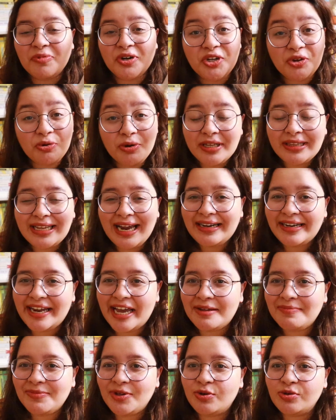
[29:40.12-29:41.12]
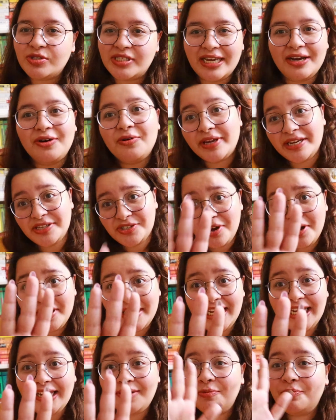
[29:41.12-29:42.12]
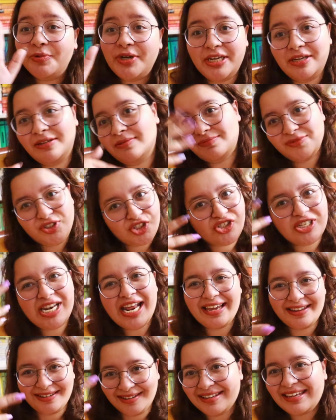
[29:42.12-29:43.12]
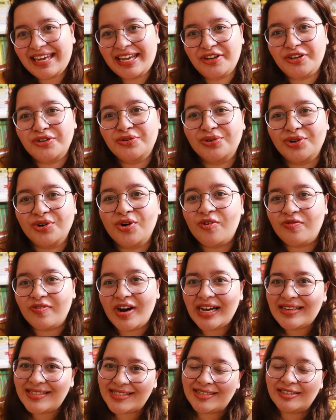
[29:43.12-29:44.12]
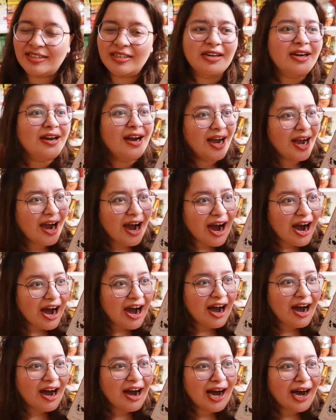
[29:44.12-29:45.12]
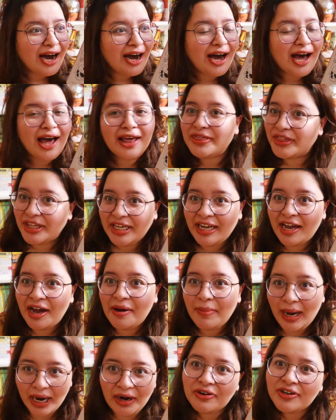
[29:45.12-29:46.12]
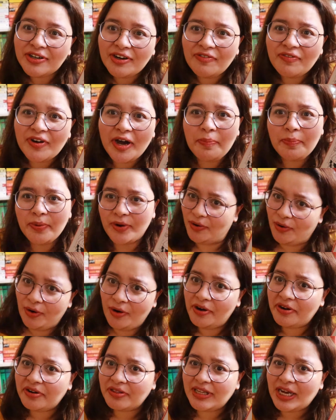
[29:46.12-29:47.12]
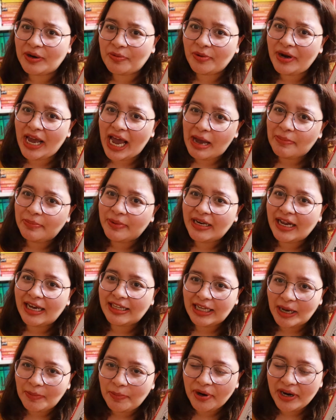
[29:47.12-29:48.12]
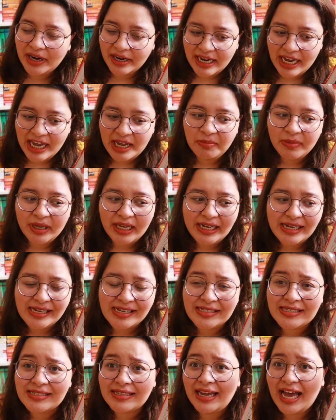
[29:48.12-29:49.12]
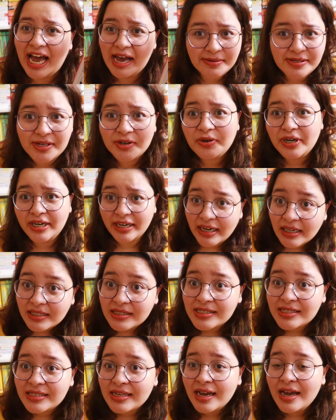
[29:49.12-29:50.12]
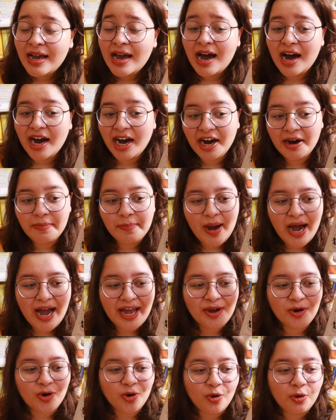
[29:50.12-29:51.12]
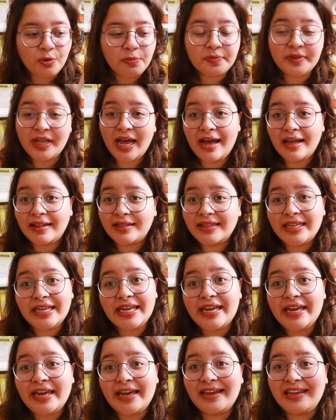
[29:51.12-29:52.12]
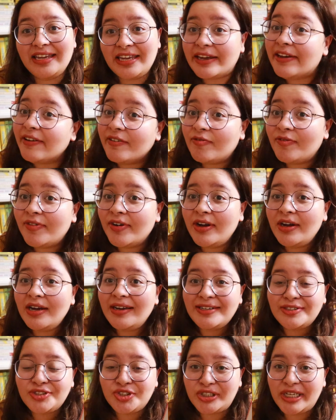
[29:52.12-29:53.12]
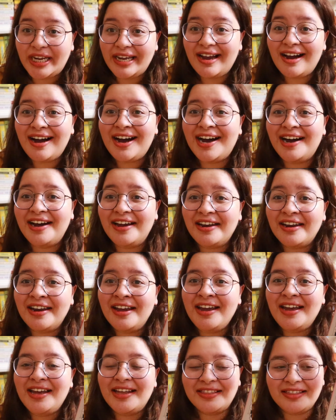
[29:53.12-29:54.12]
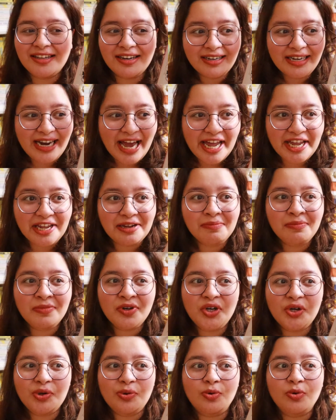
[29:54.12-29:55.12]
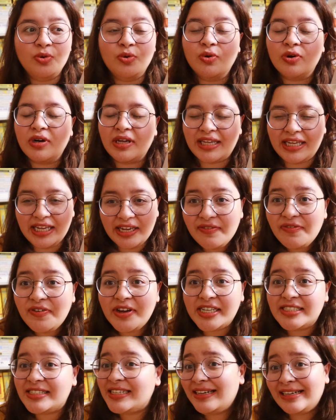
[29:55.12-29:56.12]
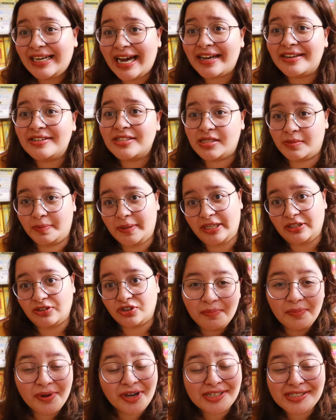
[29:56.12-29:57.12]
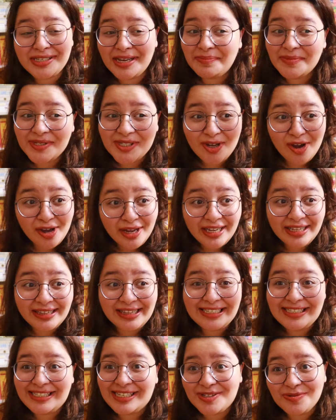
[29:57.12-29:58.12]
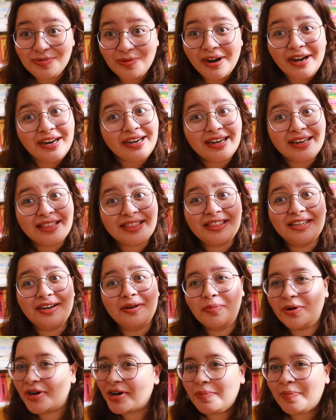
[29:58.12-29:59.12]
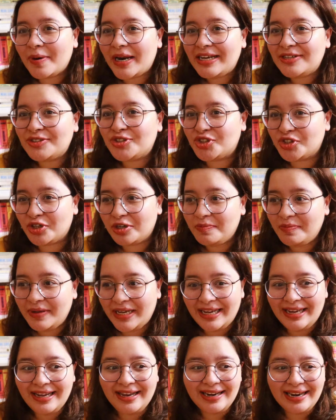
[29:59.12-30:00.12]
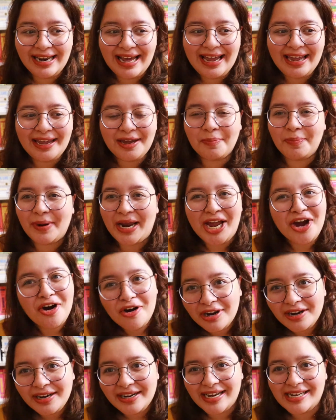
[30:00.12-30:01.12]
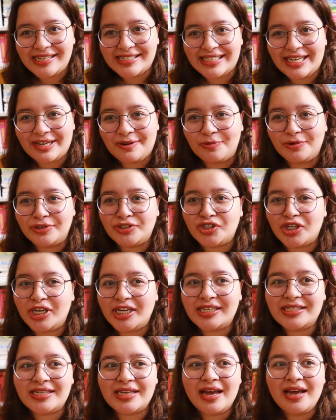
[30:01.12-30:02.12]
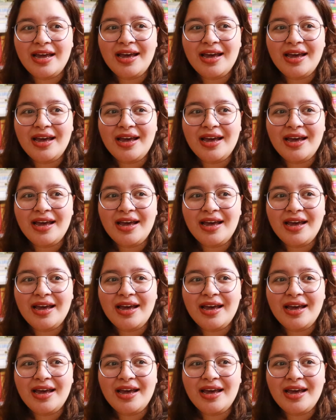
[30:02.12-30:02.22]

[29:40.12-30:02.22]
during that time, you say, okay, sorry, we just, like, can you go faster? The amount of uproar that would happen at that point in time is absolutely nuts. I hope that they give Shehan the time to give his entire speech. Because I'm sorry, this is what the Booker Prize should be, like, prioritizing, which is